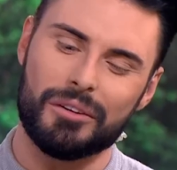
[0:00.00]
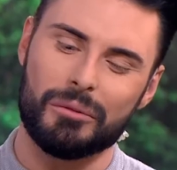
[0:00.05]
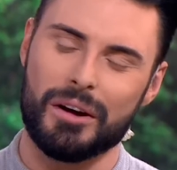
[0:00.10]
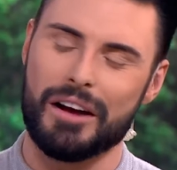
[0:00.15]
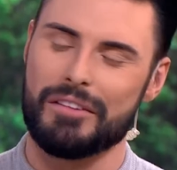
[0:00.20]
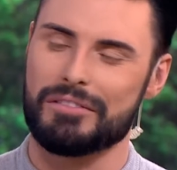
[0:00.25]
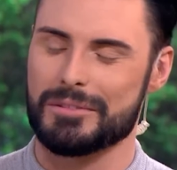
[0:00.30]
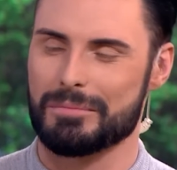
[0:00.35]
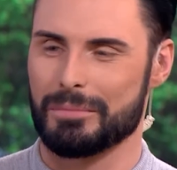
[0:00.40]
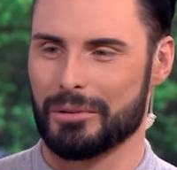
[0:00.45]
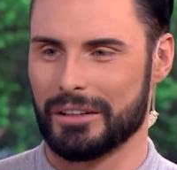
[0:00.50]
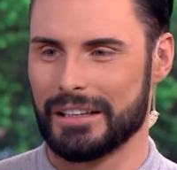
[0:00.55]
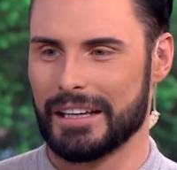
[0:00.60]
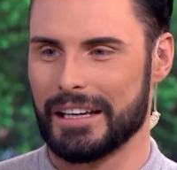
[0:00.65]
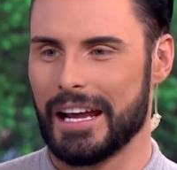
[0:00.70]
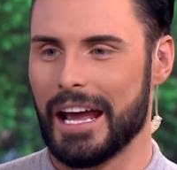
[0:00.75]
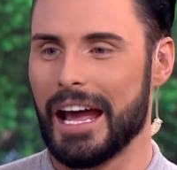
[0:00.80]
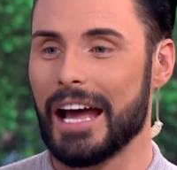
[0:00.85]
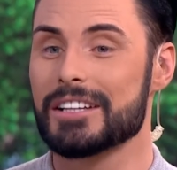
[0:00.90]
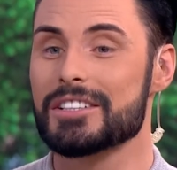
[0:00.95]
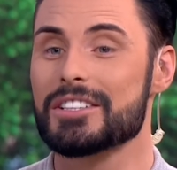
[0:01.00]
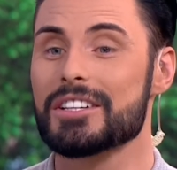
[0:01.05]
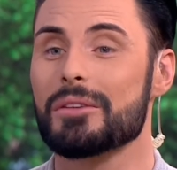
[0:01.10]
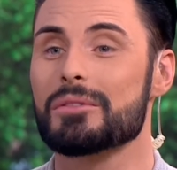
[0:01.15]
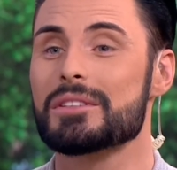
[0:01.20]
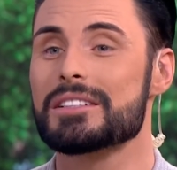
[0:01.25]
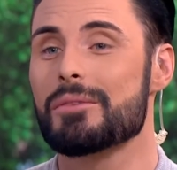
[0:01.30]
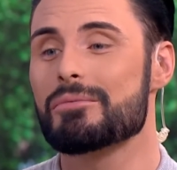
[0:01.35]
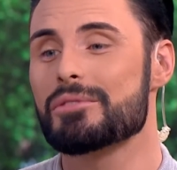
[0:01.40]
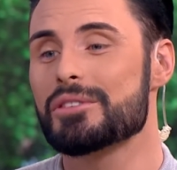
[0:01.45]
not worth spoiling it. And do you know
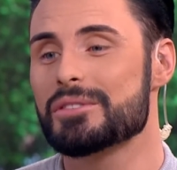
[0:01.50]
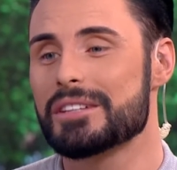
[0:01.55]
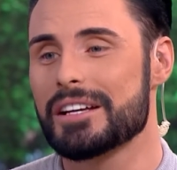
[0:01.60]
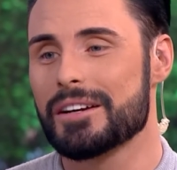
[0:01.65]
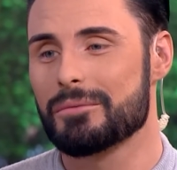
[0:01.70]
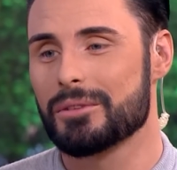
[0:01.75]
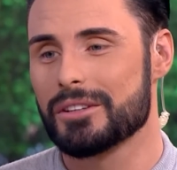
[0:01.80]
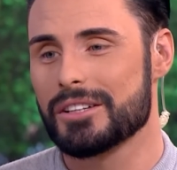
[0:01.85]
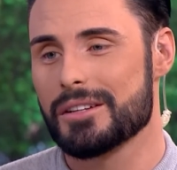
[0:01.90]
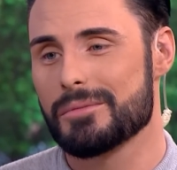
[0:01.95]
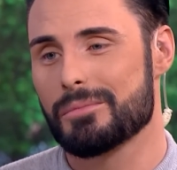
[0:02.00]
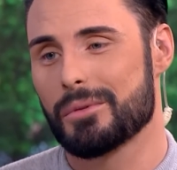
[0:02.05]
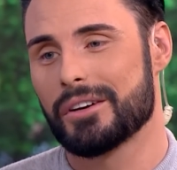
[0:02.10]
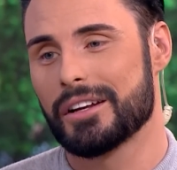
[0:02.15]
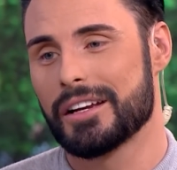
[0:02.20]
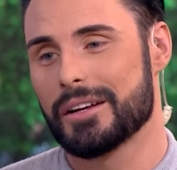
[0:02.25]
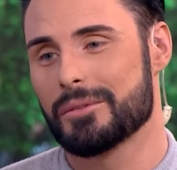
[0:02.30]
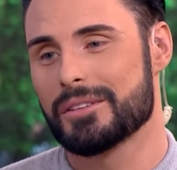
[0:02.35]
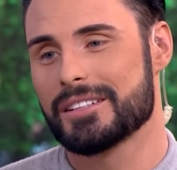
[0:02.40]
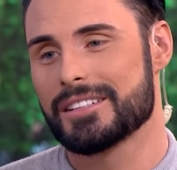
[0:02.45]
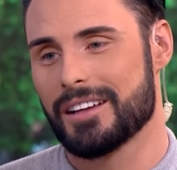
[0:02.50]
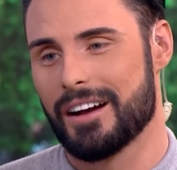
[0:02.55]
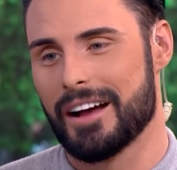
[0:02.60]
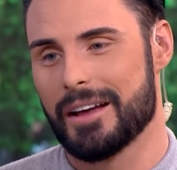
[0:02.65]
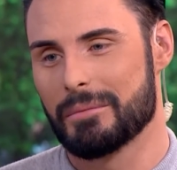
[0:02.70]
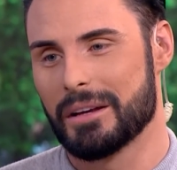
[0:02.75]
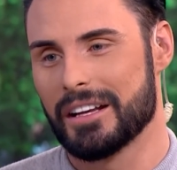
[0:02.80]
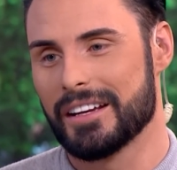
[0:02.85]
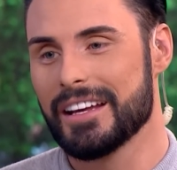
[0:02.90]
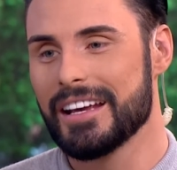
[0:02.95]
what? Someone who didn't want to spoil it was
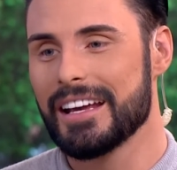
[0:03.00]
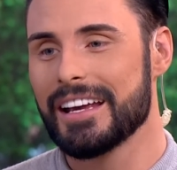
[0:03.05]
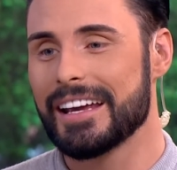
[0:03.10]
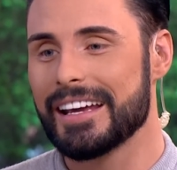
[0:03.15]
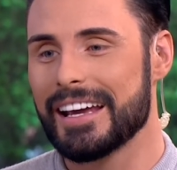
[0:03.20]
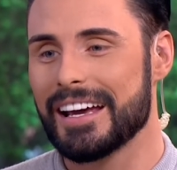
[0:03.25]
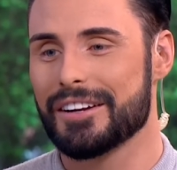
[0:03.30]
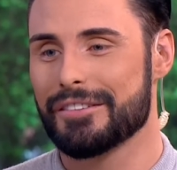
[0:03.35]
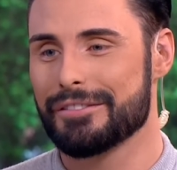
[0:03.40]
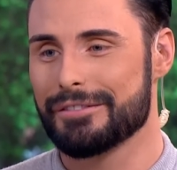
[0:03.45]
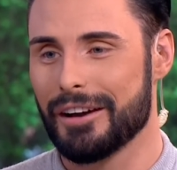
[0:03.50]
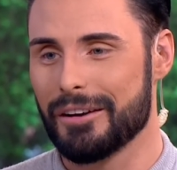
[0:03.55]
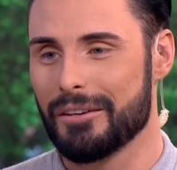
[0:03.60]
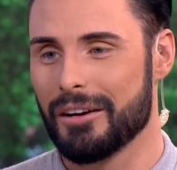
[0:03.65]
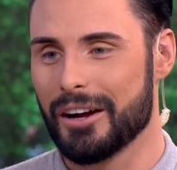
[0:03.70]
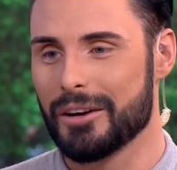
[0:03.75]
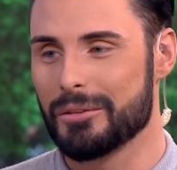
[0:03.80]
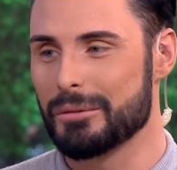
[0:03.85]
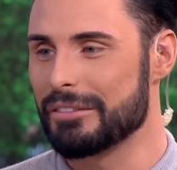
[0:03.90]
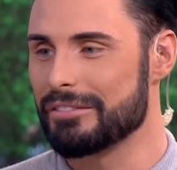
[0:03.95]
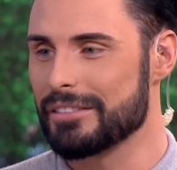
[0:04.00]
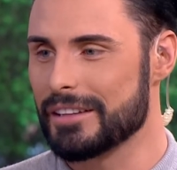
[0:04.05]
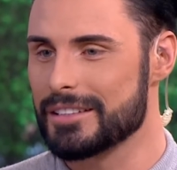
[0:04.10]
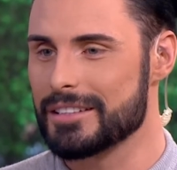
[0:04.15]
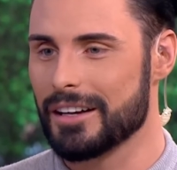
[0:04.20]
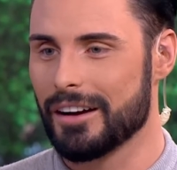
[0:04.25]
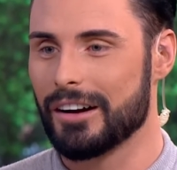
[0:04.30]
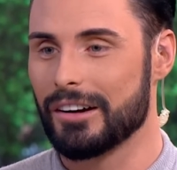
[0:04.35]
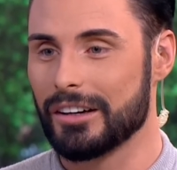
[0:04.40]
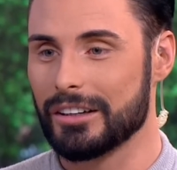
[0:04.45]
Simon. He had a photo with the
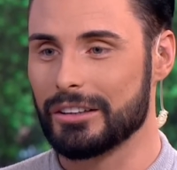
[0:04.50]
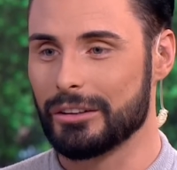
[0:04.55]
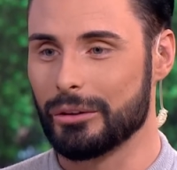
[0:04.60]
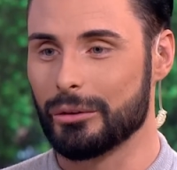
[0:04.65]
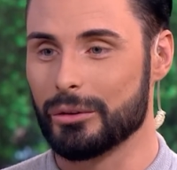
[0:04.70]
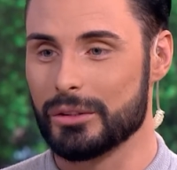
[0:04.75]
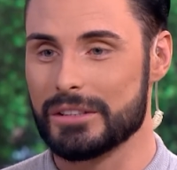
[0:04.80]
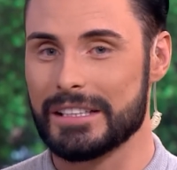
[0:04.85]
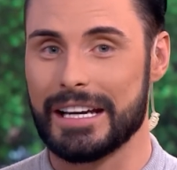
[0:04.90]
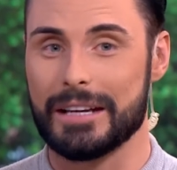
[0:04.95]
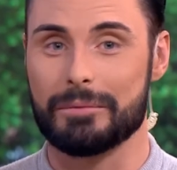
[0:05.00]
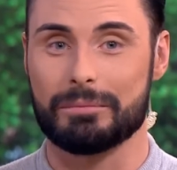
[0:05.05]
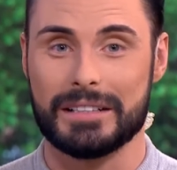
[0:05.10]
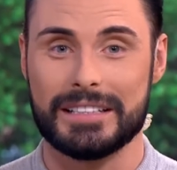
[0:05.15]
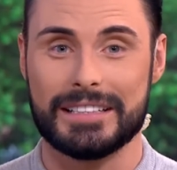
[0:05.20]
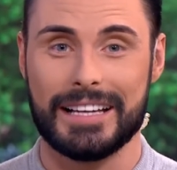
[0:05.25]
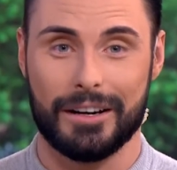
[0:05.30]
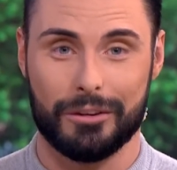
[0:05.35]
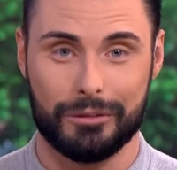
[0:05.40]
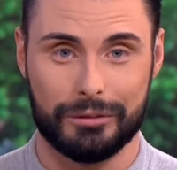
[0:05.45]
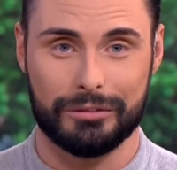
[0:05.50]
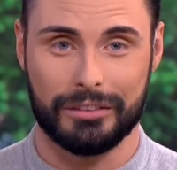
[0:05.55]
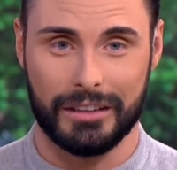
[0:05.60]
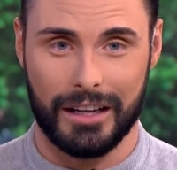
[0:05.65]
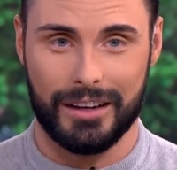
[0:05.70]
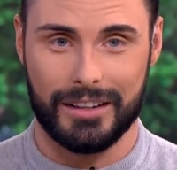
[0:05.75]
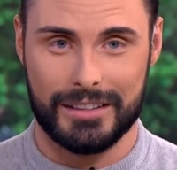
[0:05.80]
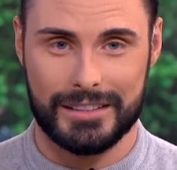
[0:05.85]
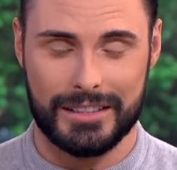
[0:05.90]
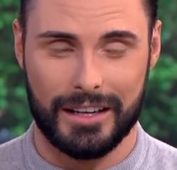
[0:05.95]
Dark Lord himself
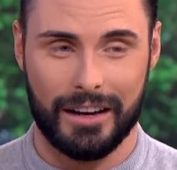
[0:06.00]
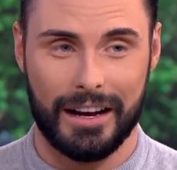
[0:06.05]
last